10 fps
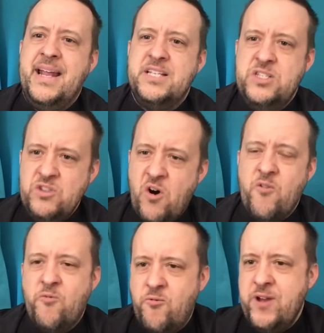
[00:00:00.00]
it's not
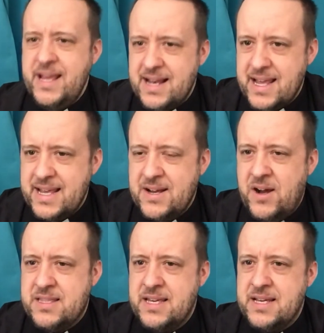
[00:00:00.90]
really,
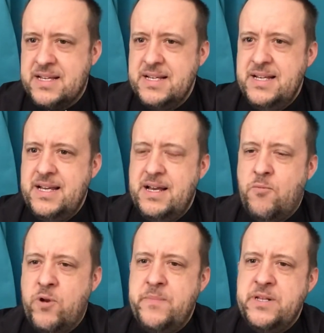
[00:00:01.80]
I think,
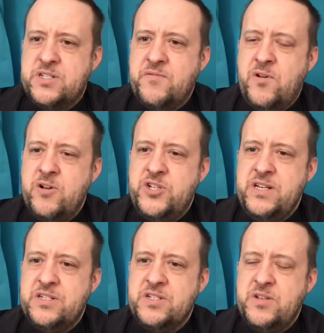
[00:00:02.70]
what it means to follow
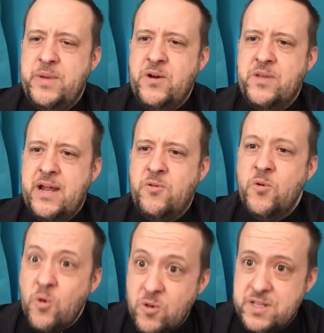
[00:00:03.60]
Jesus, to be on there
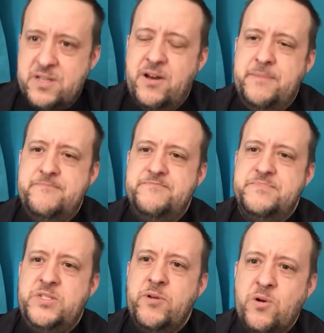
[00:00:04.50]
all the time,
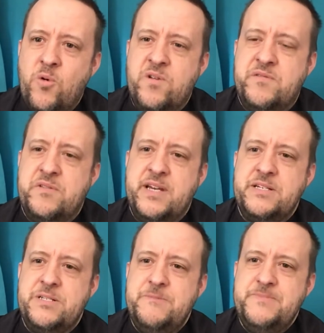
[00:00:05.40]
doing all of the
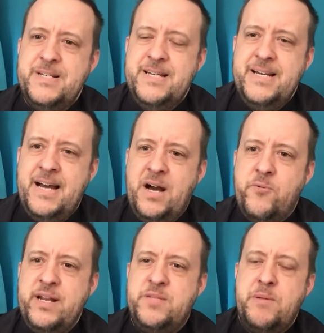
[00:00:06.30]
things.
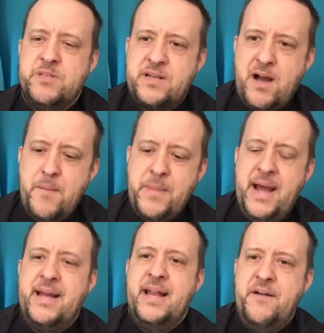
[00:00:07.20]
We need to be able to cut
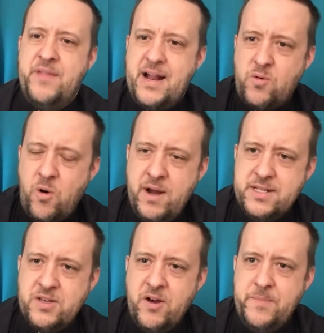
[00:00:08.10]
back and have that
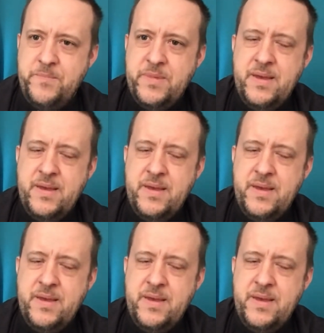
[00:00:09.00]
quiet time